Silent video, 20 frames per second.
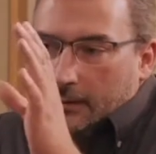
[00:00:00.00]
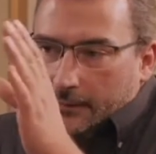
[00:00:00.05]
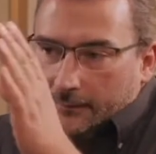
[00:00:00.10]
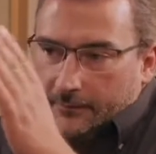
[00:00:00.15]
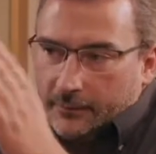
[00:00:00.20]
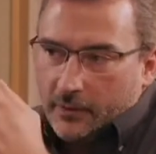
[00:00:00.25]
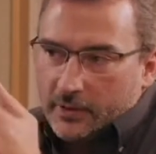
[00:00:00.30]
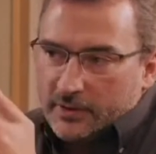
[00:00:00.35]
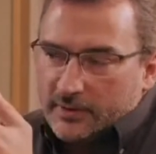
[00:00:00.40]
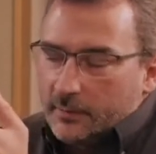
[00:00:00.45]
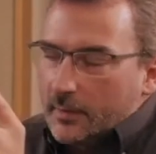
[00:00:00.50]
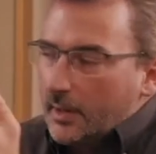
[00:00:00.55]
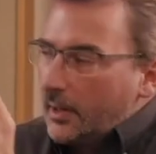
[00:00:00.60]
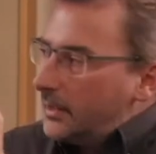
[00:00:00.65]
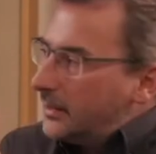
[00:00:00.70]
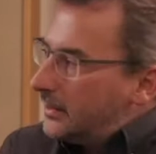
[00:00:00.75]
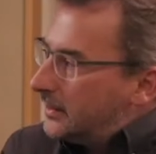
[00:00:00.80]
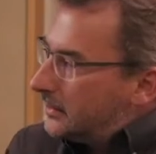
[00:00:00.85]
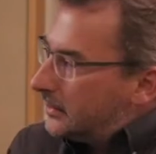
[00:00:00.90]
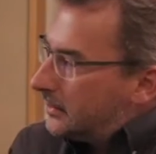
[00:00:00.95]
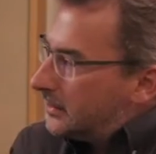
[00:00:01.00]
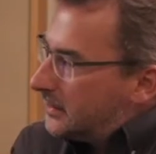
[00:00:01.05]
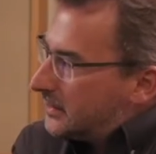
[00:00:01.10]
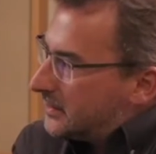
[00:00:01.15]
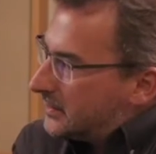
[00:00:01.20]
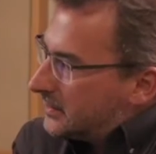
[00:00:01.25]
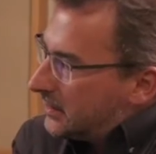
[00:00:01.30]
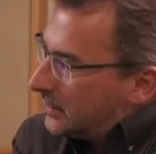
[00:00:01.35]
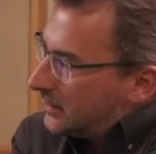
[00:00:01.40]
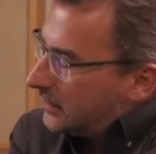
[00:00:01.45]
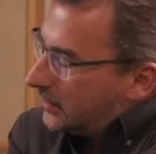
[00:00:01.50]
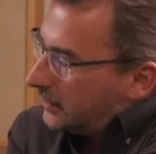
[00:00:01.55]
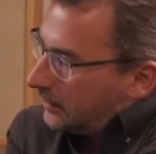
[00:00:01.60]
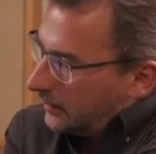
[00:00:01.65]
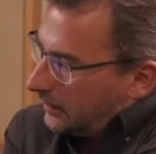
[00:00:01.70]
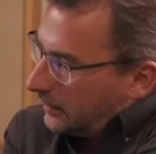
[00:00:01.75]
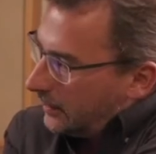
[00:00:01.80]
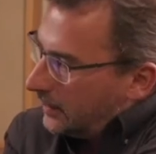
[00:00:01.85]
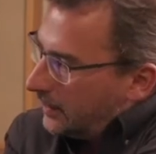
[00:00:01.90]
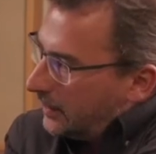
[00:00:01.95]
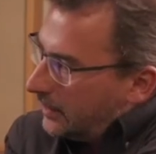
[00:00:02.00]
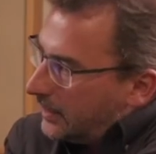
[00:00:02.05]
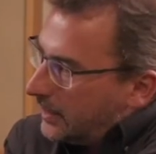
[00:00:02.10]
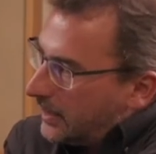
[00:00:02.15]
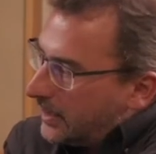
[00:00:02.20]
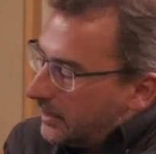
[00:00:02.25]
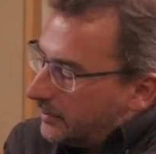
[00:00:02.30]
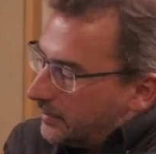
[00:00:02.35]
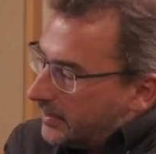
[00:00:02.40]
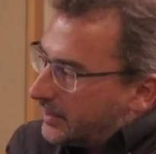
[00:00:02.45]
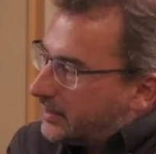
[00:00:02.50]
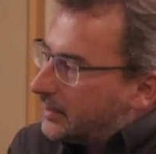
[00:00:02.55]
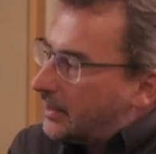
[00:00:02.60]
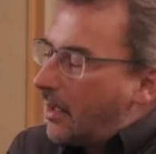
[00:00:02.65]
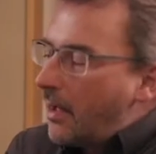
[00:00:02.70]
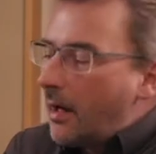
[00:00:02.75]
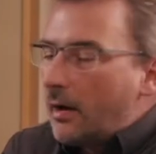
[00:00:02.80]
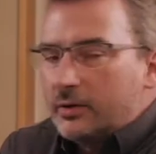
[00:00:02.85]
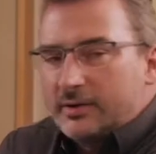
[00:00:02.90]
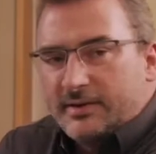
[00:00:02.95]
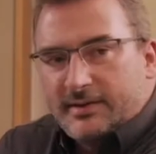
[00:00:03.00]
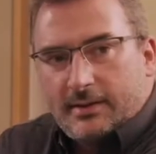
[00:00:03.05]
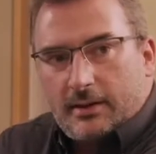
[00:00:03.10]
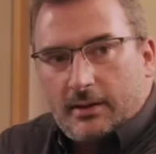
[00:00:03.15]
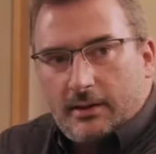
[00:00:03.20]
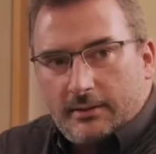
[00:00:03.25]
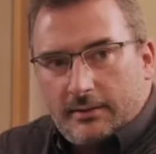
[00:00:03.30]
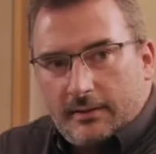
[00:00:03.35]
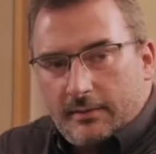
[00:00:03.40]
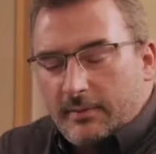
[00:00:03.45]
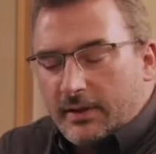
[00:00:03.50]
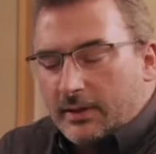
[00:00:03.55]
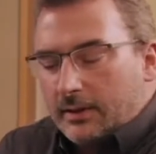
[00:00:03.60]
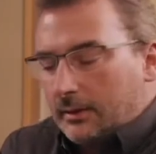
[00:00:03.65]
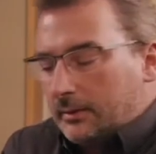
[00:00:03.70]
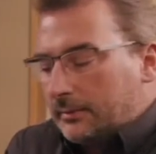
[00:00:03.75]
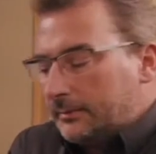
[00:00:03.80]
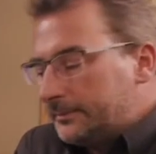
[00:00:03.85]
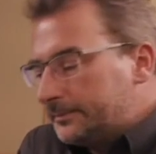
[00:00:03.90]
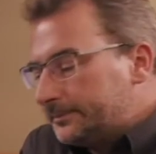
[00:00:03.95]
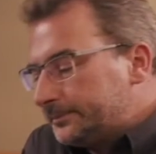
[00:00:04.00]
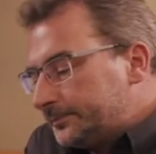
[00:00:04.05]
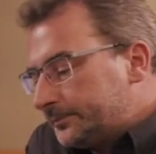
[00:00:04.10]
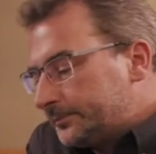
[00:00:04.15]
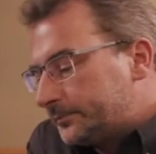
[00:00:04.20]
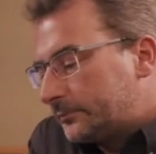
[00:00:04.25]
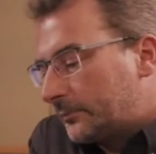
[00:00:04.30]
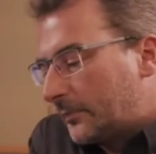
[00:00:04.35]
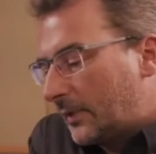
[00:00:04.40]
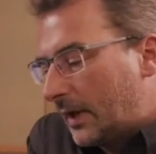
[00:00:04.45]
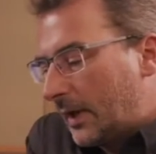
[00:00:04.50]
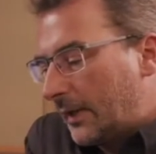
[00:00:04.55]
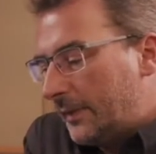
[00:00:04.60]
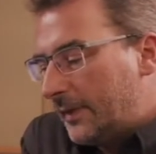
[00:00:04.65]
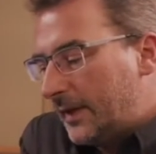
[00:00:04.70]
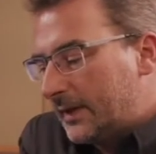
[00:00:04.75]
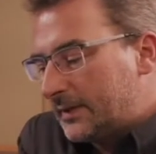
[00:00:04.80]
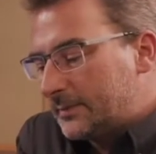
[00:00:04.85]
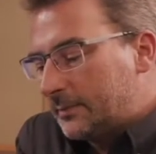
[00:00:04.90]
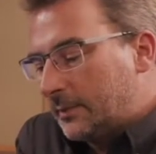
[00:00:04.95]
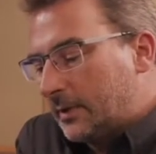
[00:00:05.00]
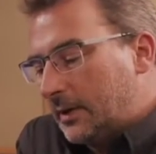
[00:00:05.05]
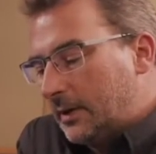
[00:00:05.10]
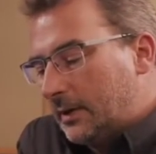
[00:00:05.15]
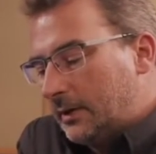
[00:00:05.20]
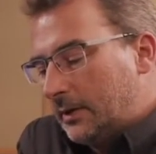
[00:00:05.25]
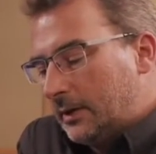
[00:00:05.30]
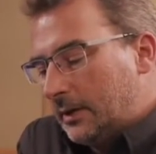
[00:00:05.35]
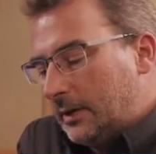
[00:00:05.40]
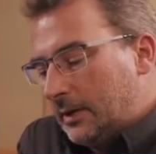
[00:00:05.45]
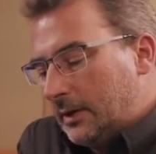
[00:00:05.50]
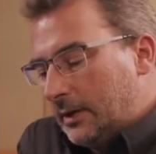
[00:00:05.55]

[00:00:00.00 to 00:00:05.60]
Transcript: The first violin is sitting a little bit outside the middle. And that's why